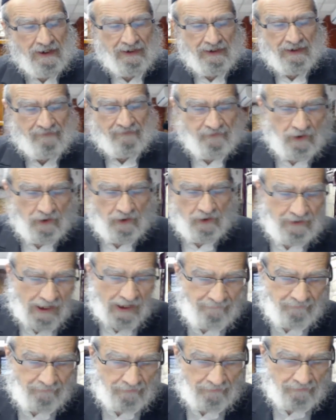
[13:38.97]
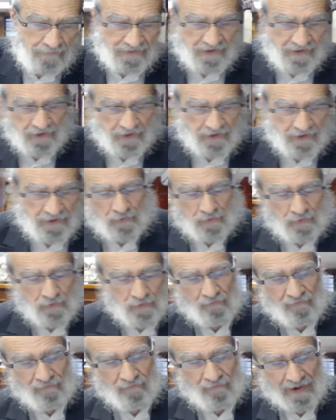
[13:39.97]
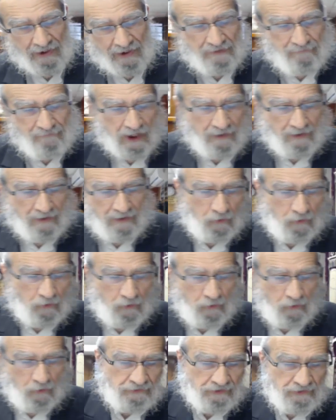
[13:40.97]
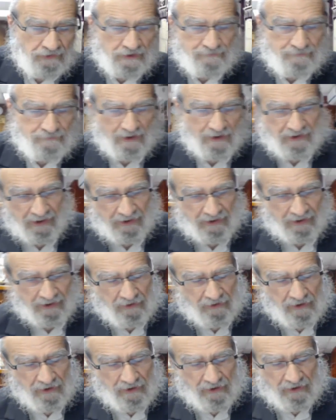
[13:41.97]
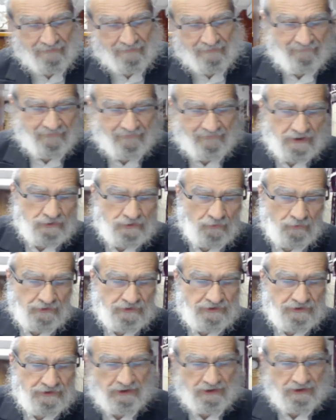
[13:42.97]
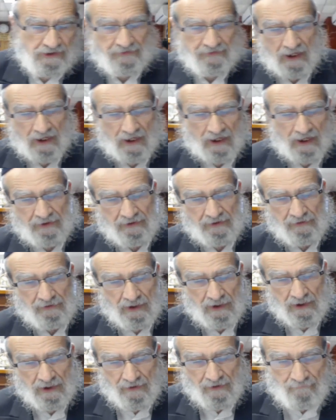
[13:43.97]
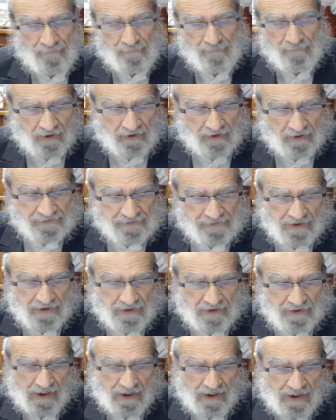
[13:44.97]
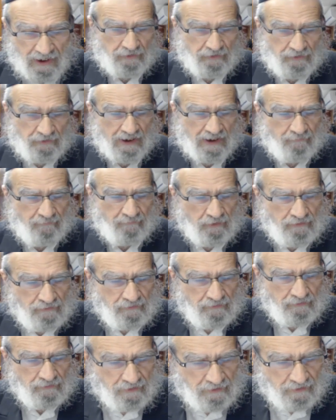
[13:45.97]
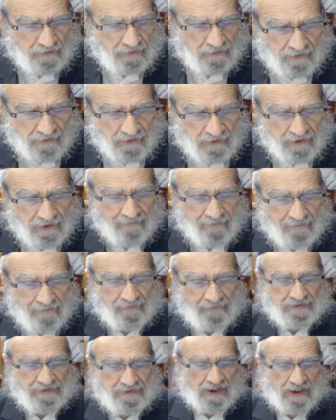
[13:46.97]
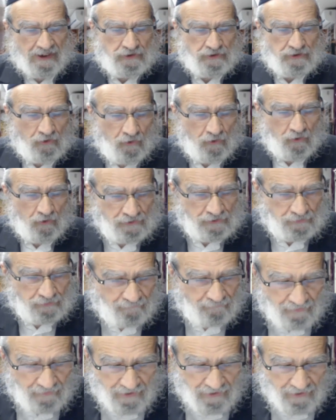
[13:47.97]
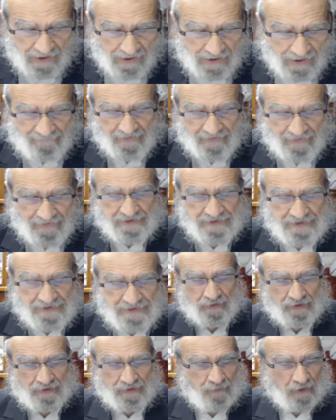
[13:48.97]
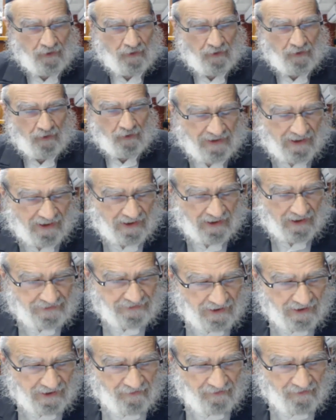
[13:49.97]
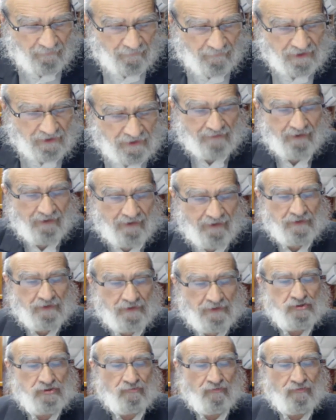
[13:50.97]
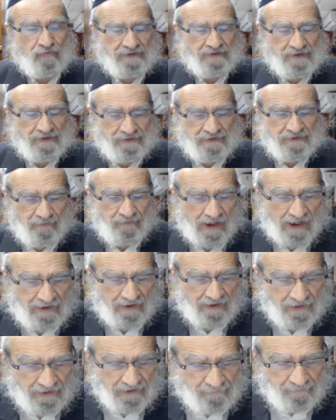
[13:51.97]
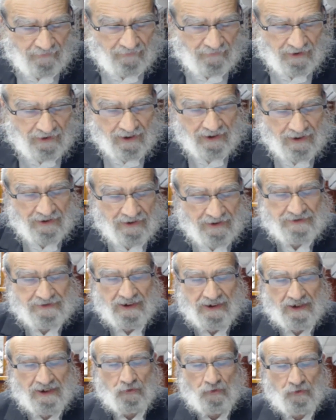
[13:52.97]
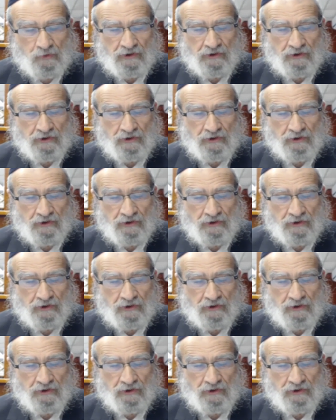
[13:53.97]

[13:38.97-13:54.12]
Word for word: Lahaviyom Gam came Madregazu to raise them up also to this Madreya, that they should seek nothing but Avedotama. And this is what the Pasik says, and Moshe been instructed the Meraglim, it says,